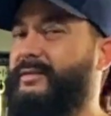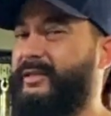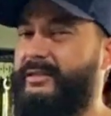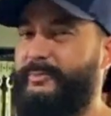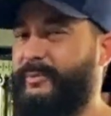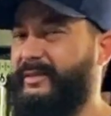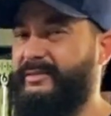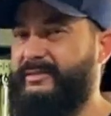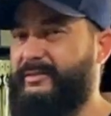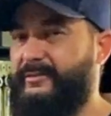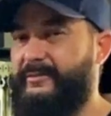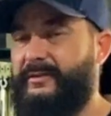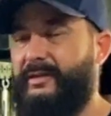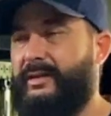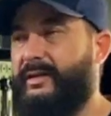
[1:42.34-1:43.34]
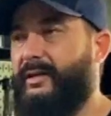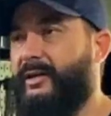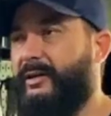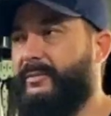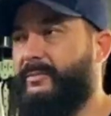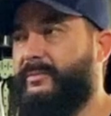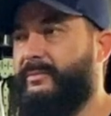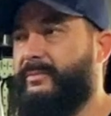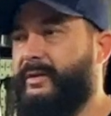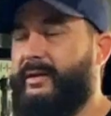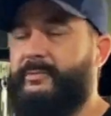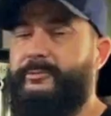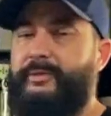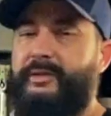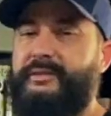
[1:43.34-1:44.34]
expensive, um, but
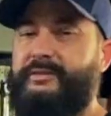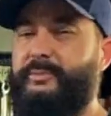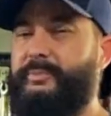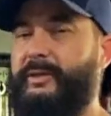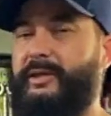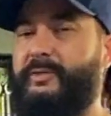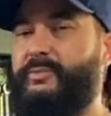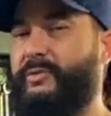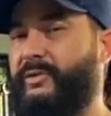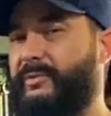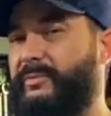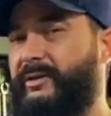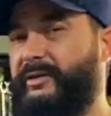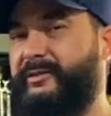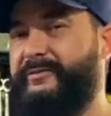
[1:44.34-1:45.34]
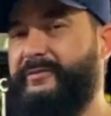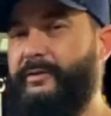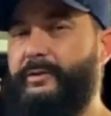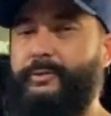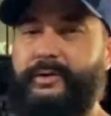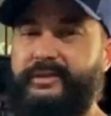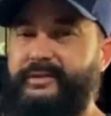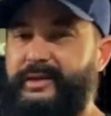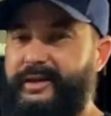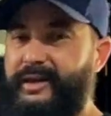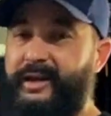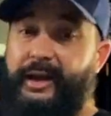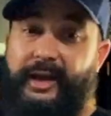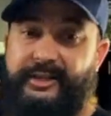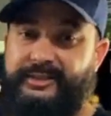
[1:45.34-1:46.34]
I'm willing to pay more money for one that I
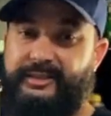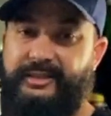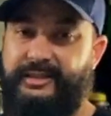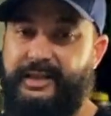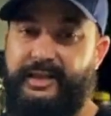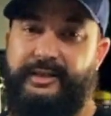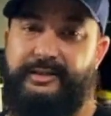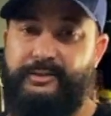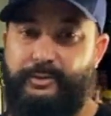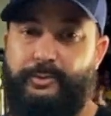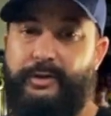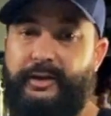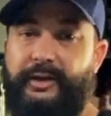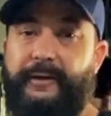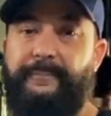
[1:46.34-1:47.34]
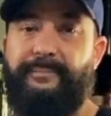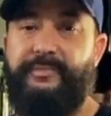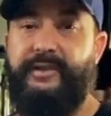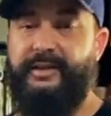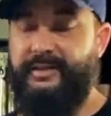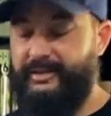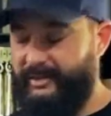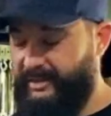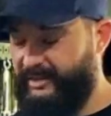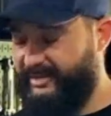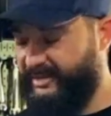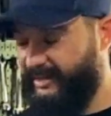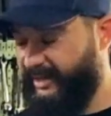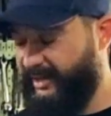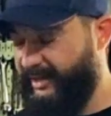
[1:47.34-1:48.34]
actually like the way it
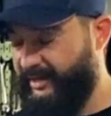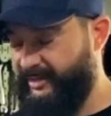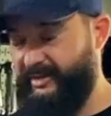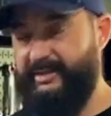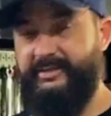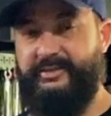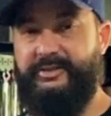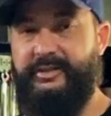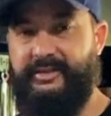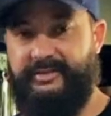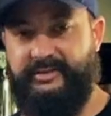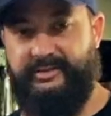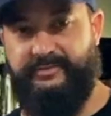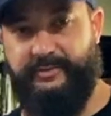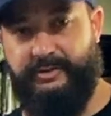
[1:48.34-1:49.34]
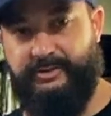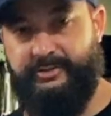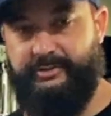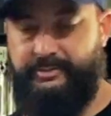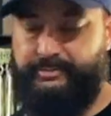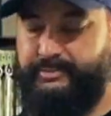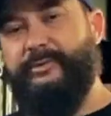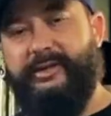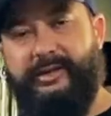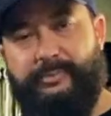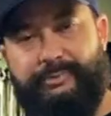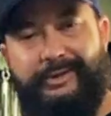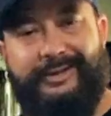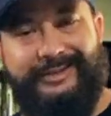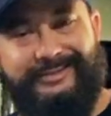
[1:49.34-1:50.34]
looks and is just as functional. So I'm gonna
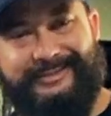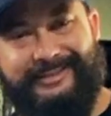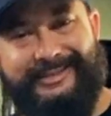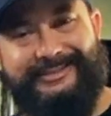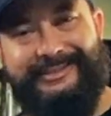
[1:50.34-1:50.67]
break into that